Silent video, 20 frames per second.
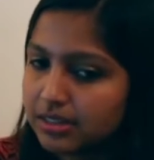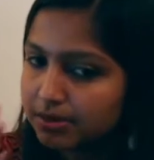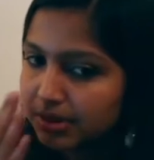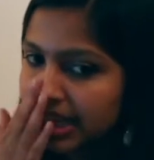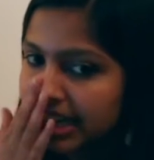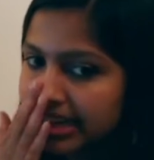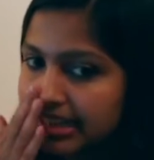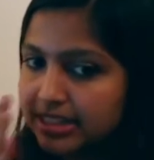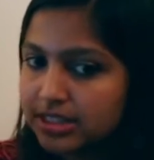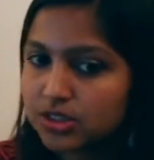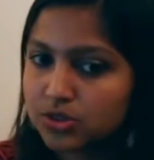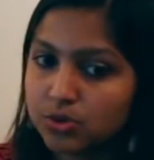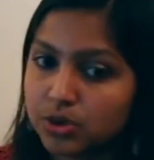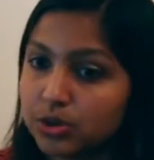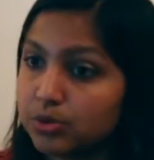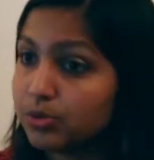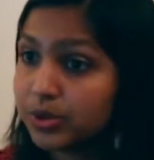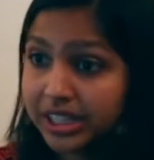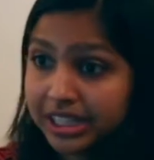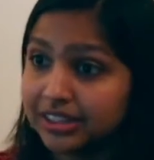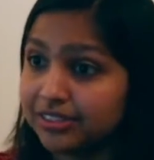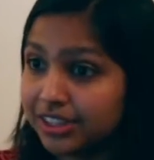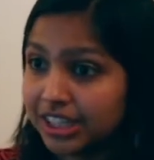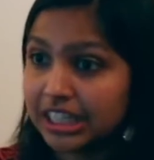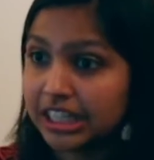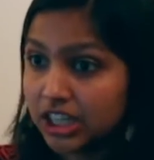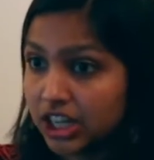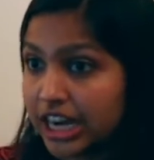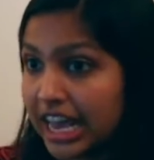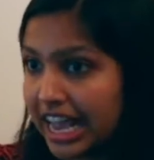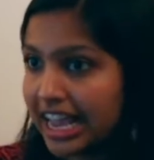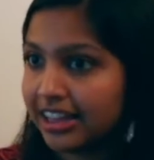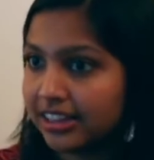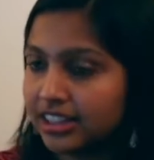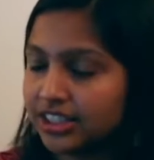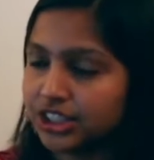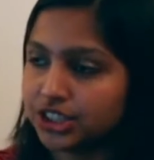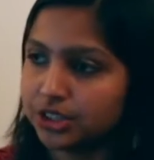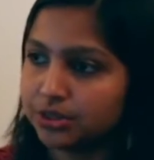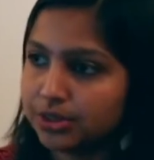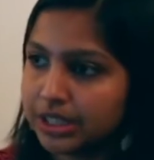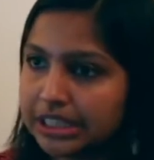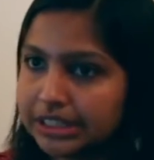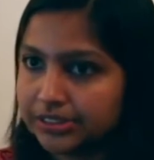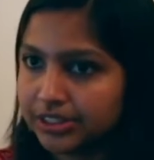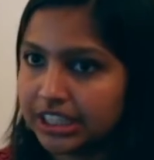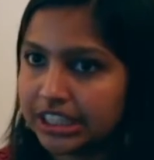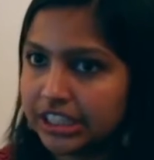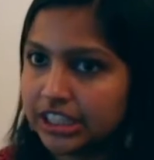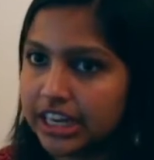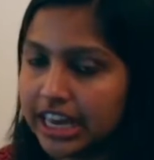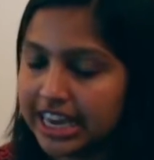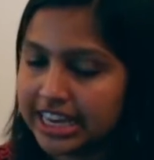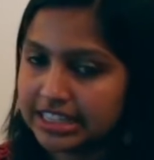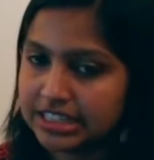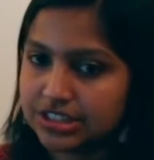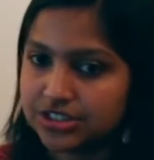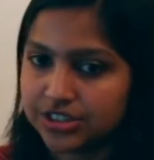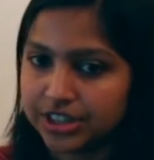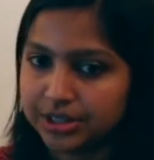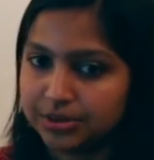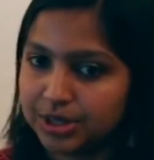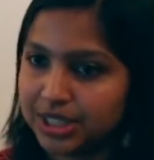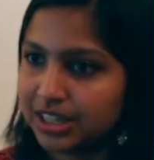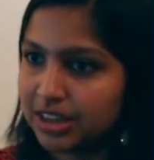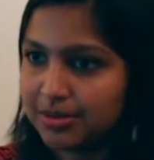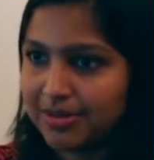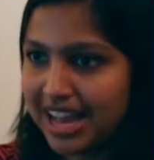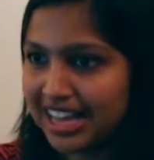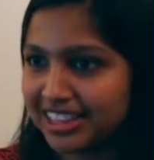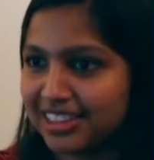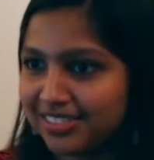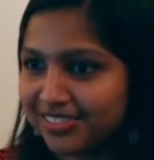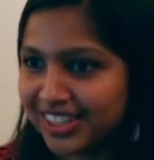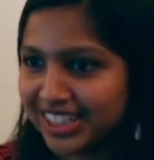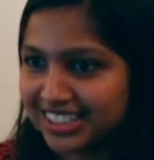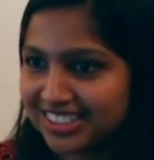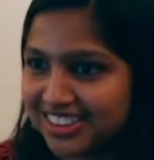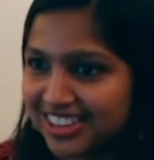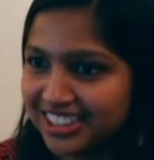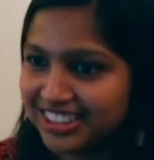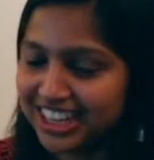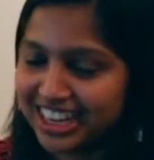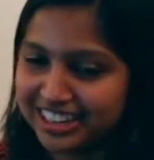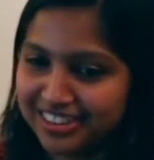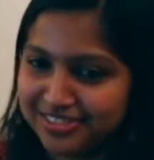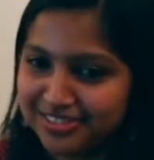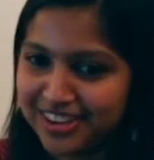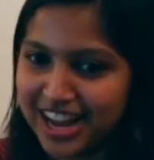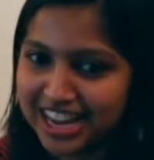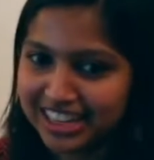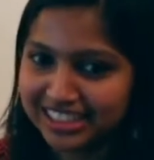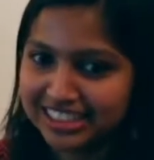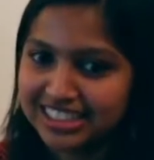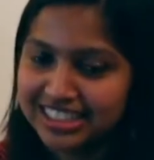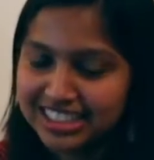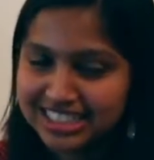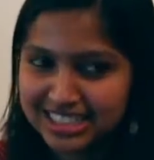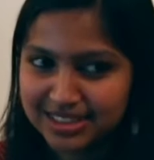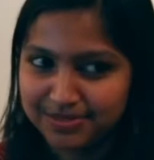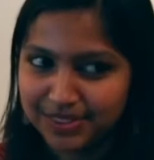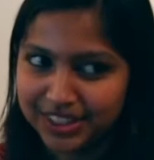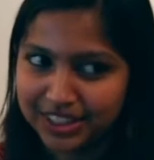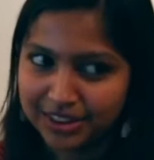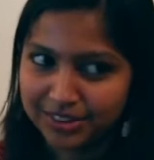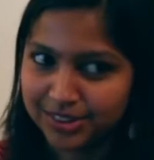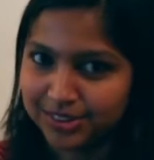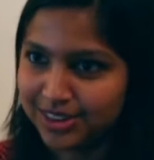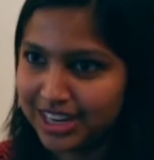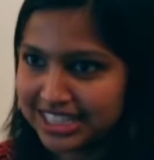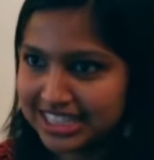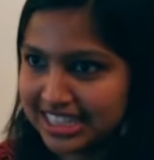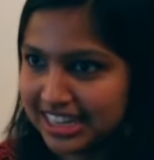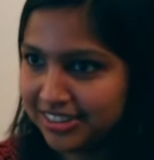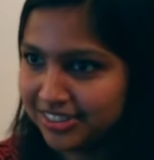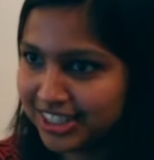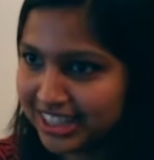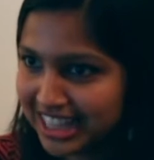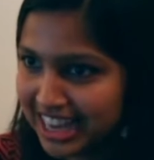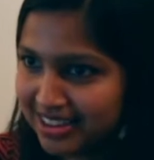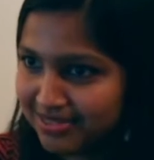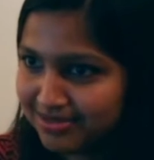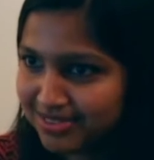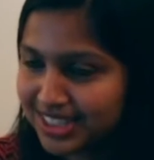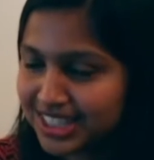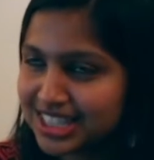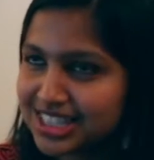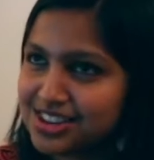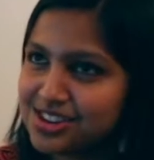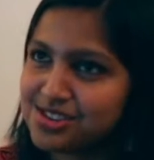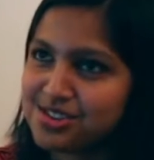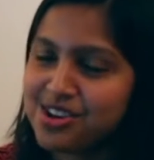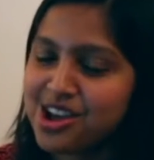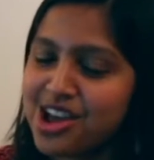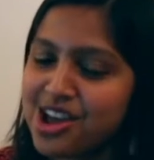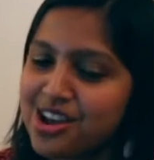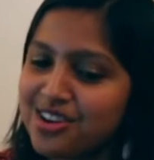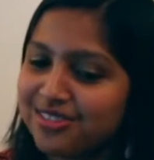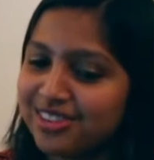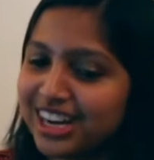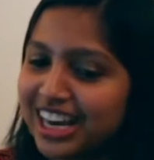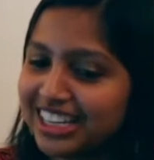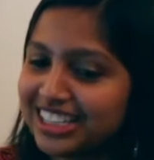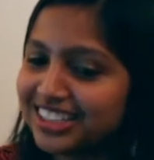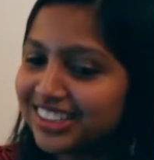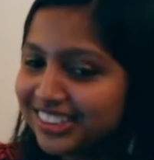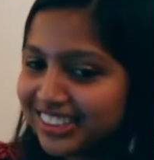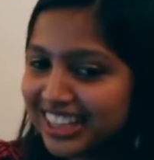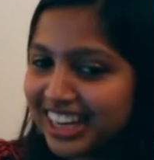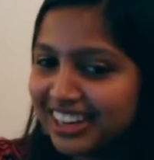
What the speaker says: kids who are really, really good at English or really, really good at history with their math homework. So I try to find something that would resonate with them. So what I told